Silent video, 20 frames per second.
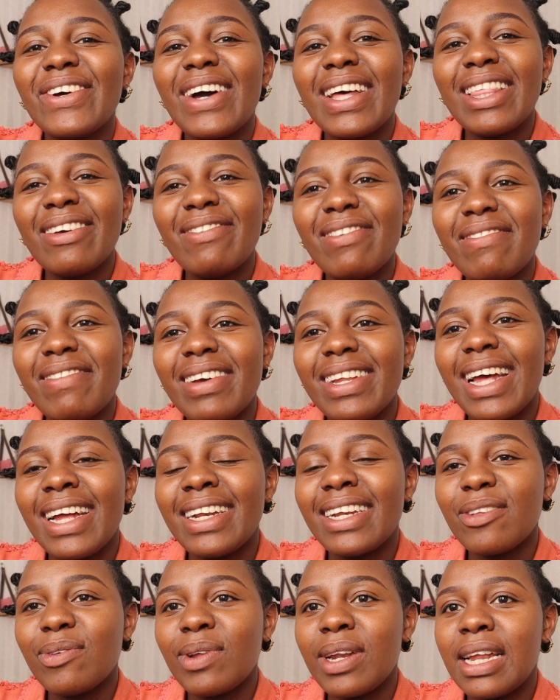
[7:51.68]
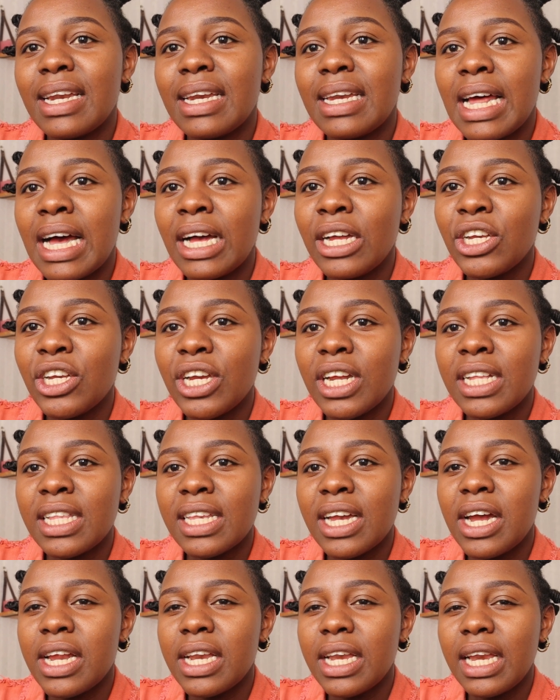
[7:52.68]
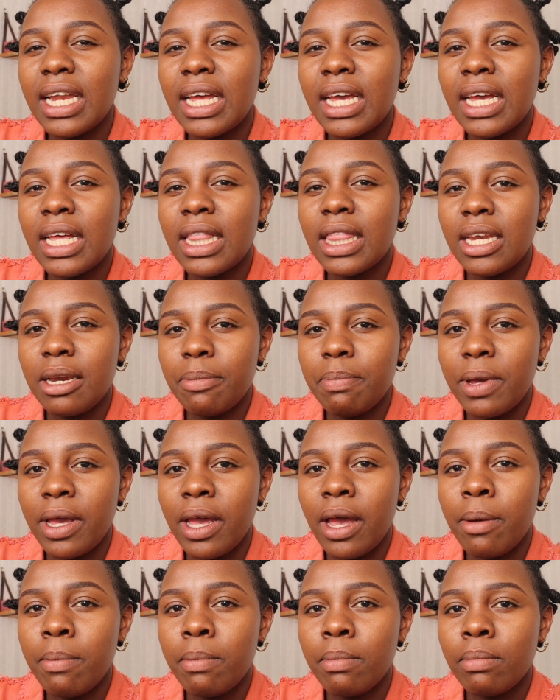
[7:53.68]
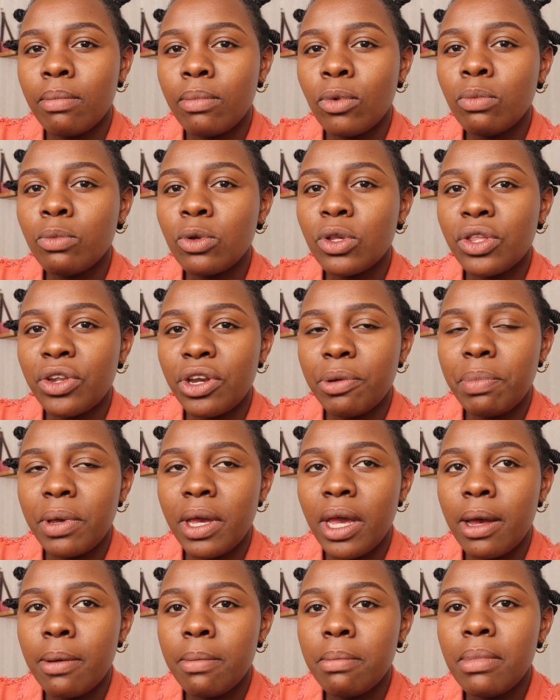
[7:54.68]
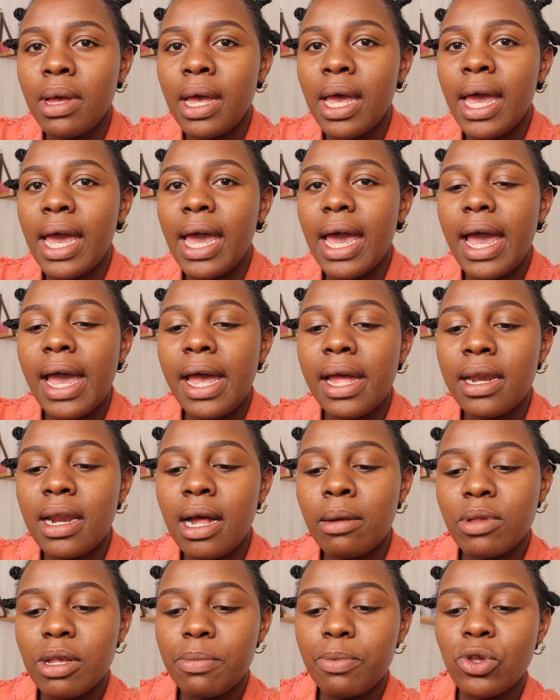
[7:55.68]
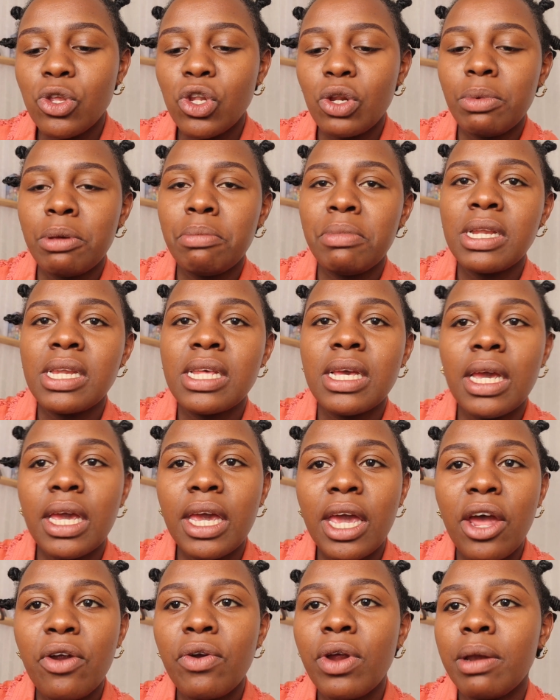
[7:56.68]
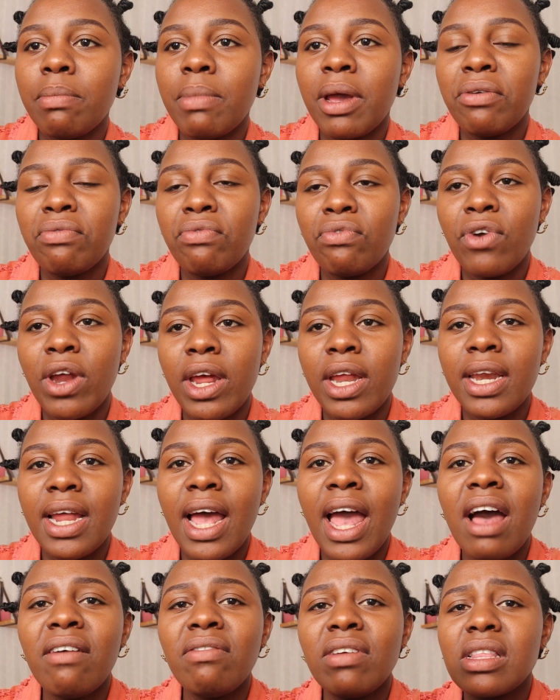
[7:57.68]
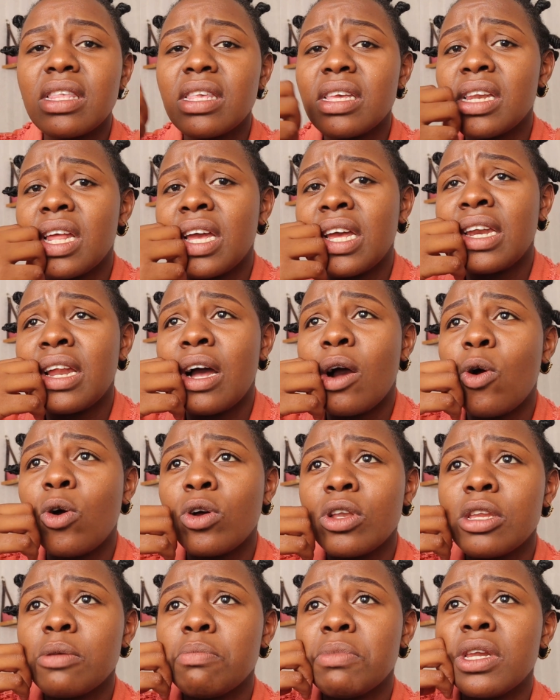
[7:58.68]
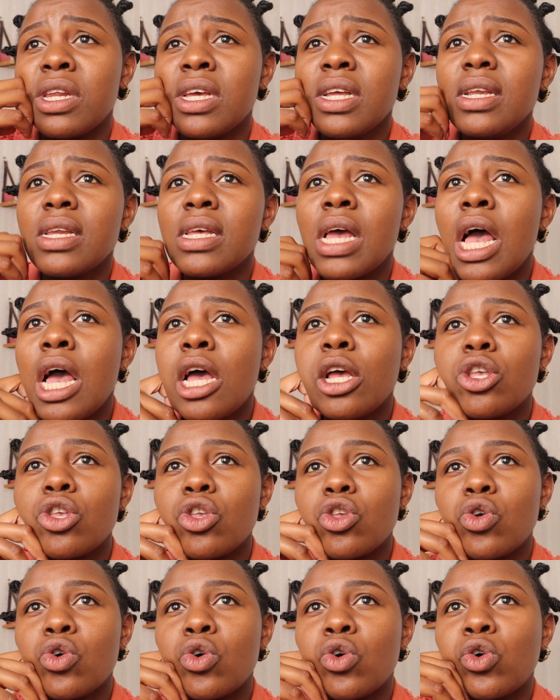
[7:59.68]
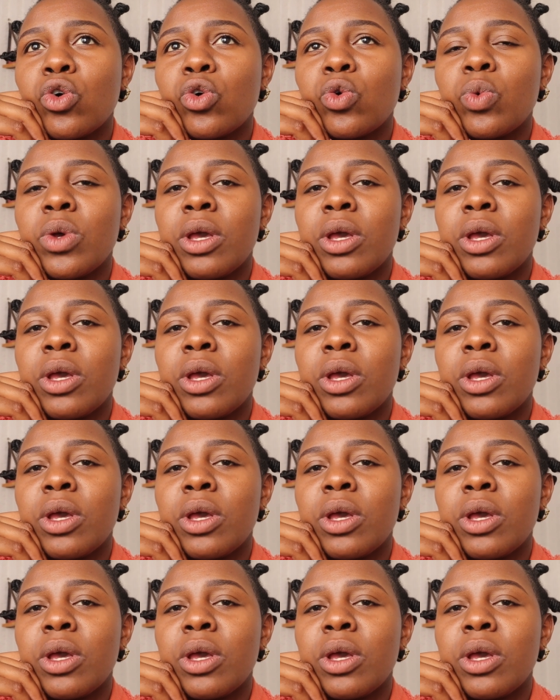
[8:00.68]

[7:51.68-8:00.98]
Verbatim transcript: so at the moment i just want to dash it's currently 3 p.m almost 3 p.m and i'm supposed to be meeting karen my friend i haven't seen her in a hot minute so